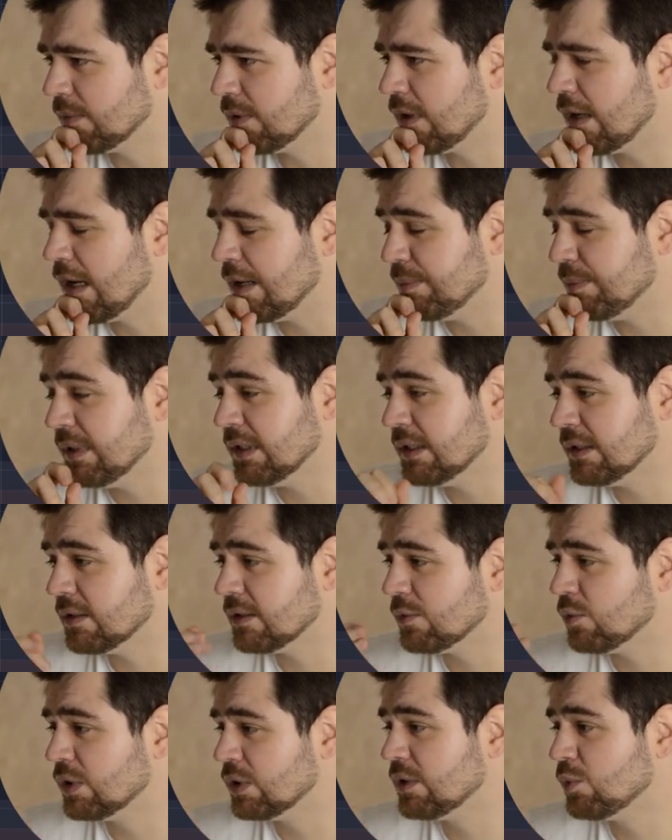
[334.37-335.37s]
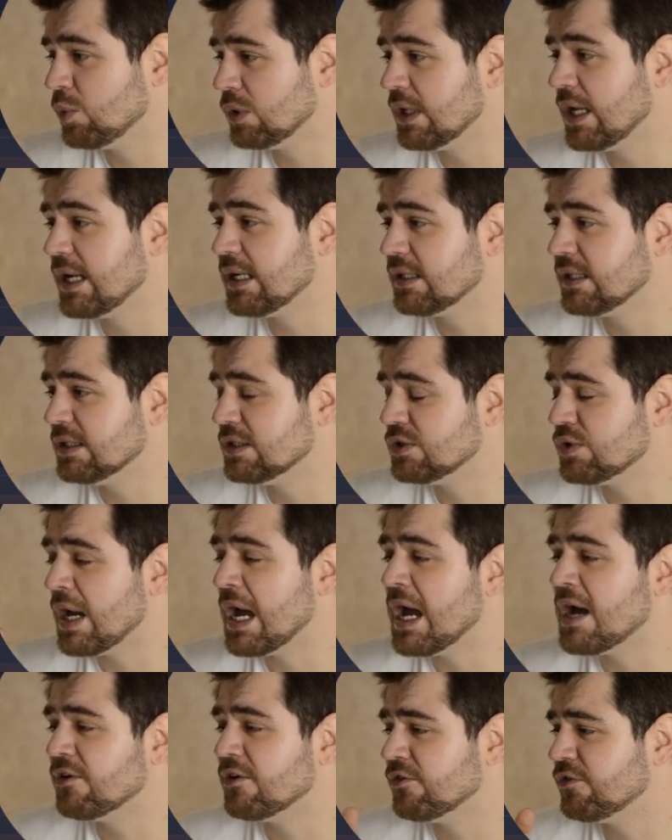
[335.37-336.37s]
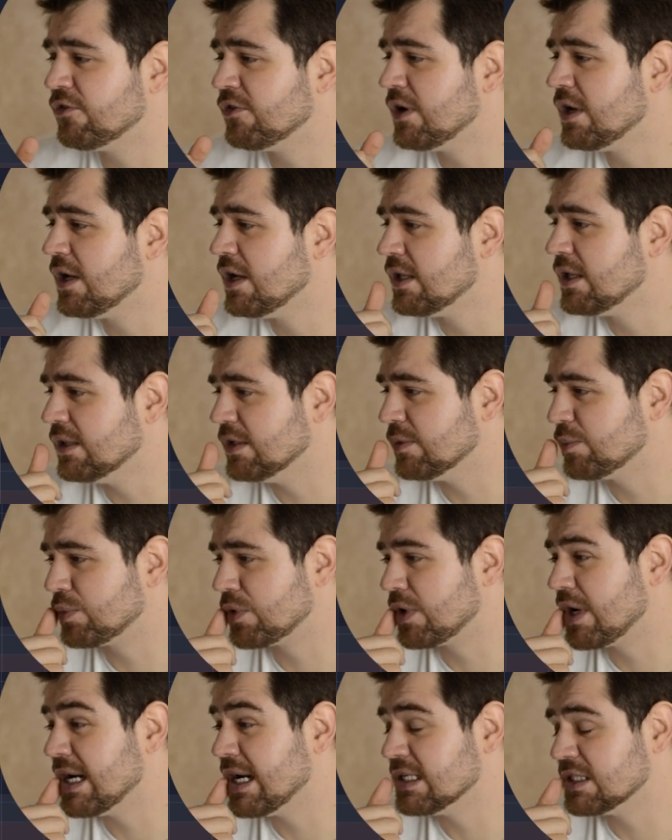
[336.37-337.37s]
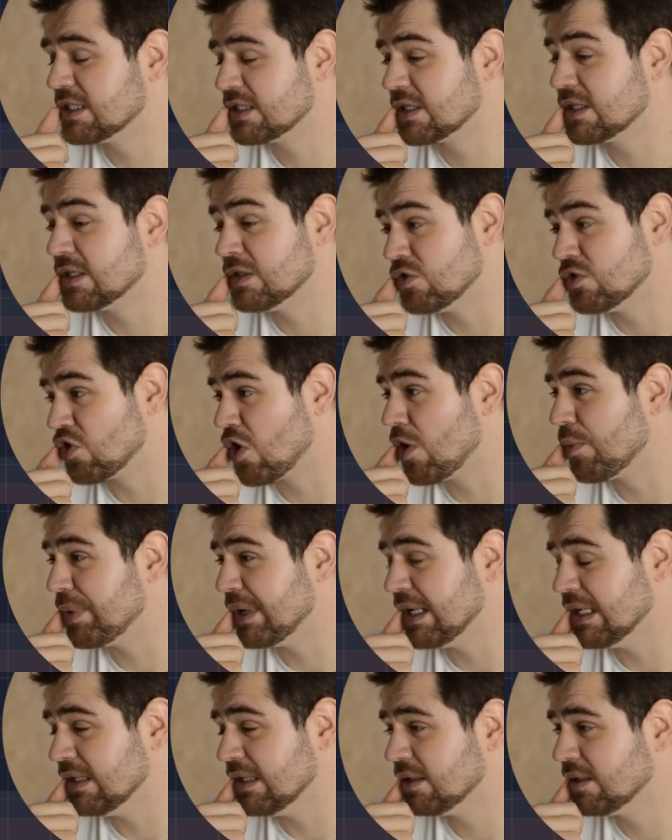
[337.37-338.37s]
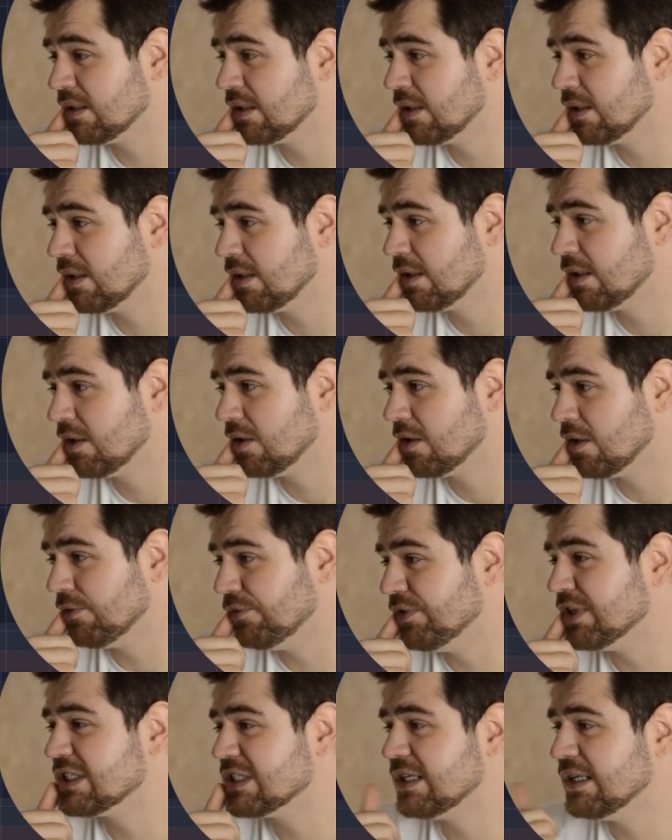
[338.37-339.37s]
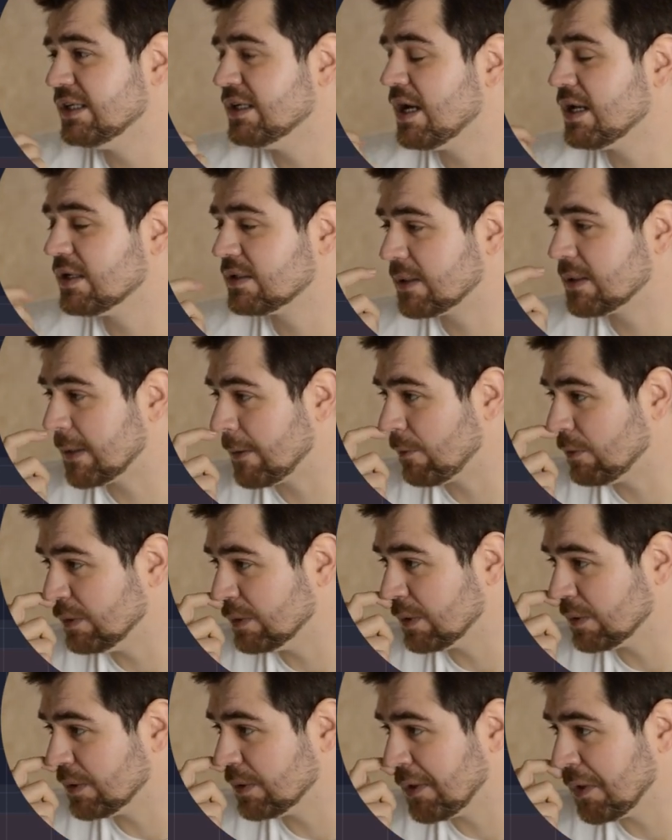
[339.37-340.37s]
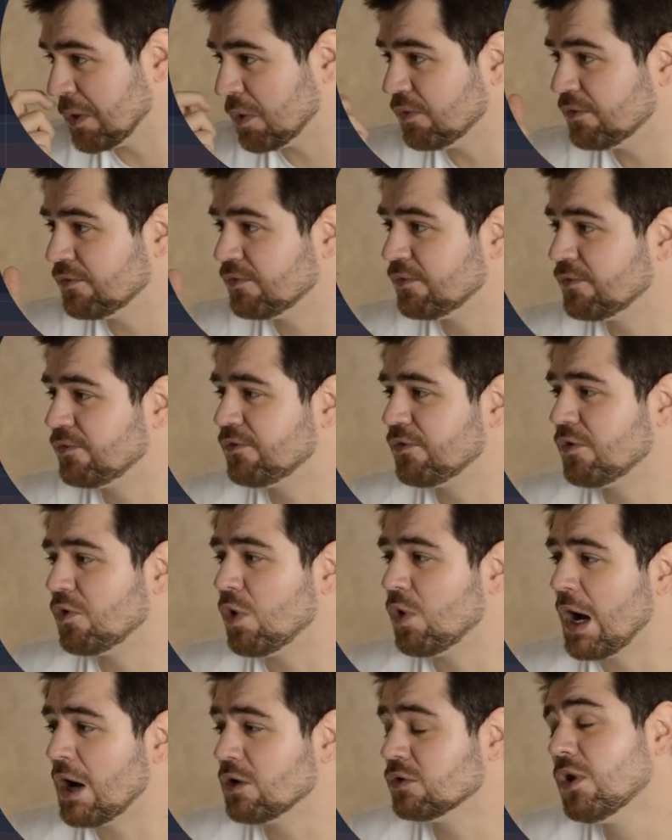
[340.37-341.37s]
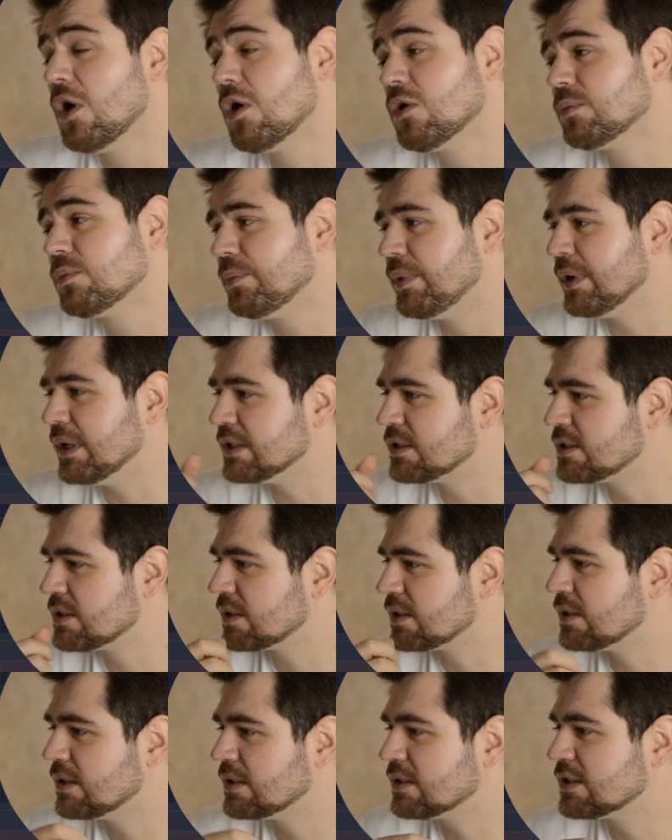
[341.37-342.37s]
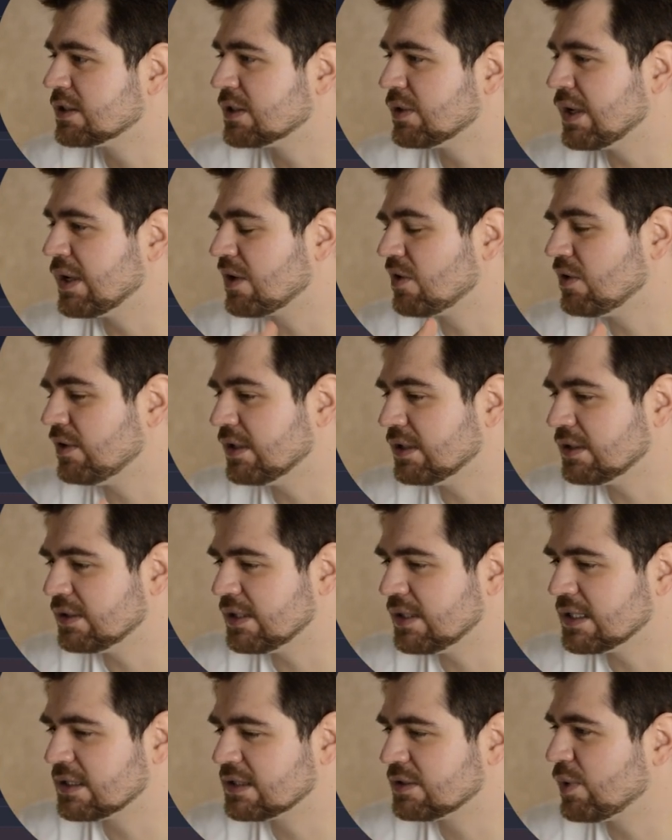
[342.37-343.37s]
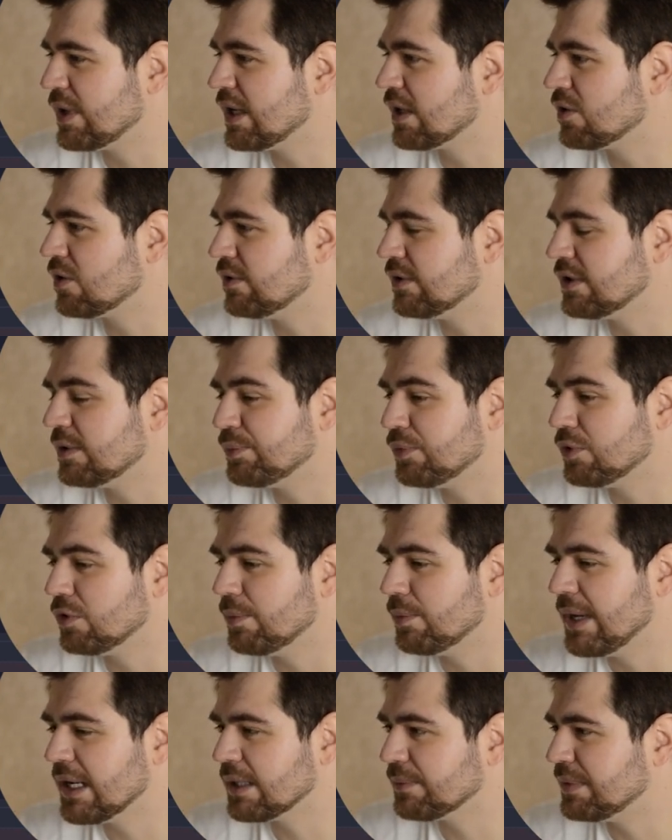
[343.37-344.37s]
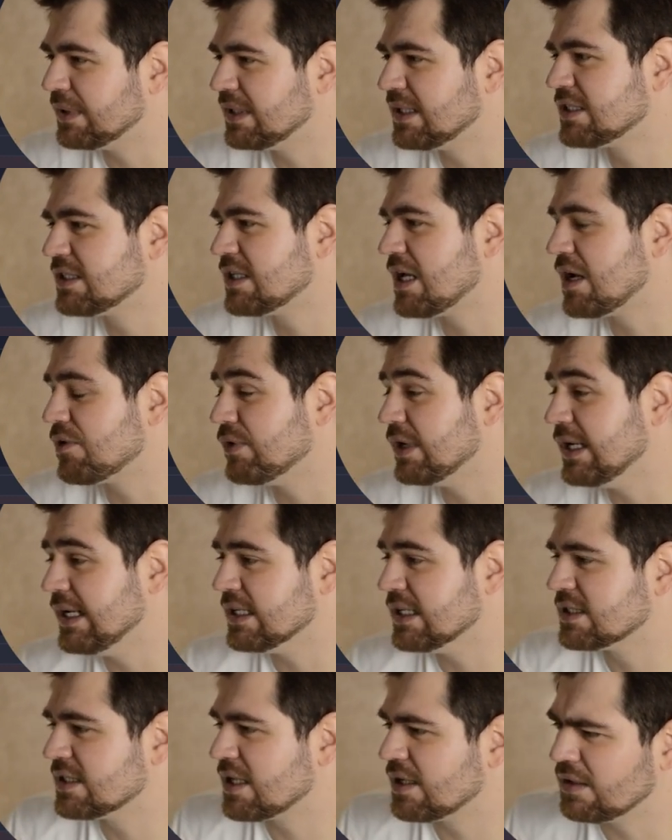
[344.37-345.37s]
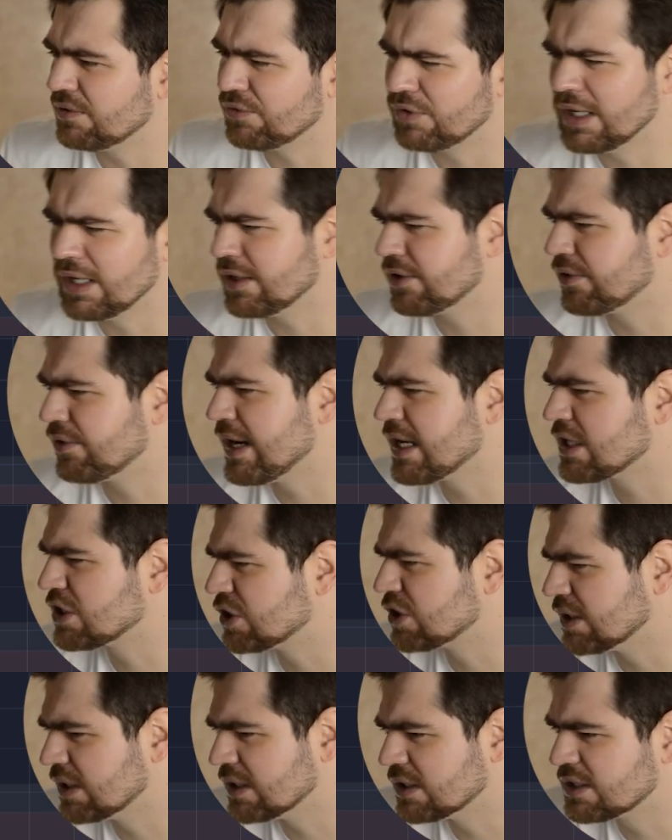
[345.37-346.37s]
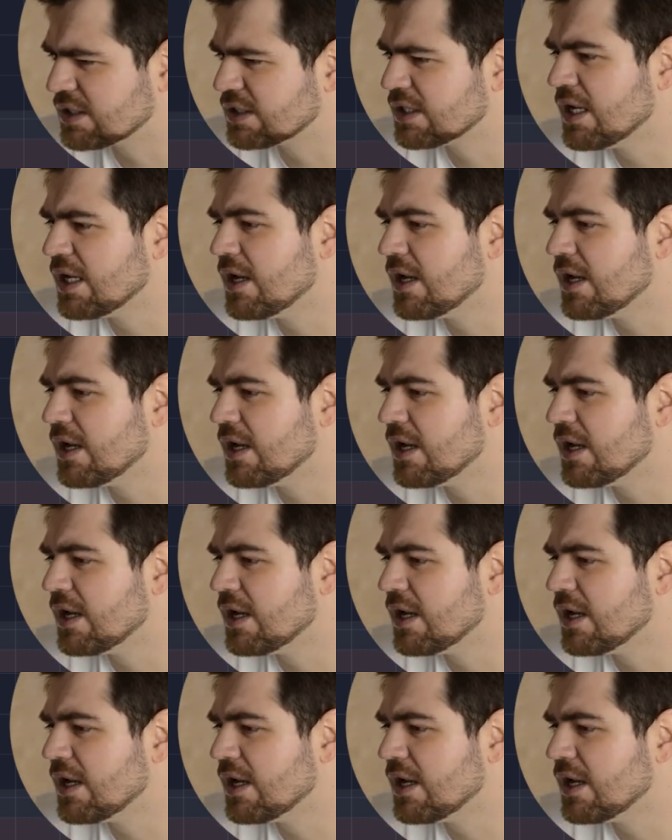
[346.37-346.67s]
I mean, we're likely to have the price dropping. Obviously not, we don't know for how long, but so I call it, that's why I call it a pullback, but it's not really, it's not a really correction. It's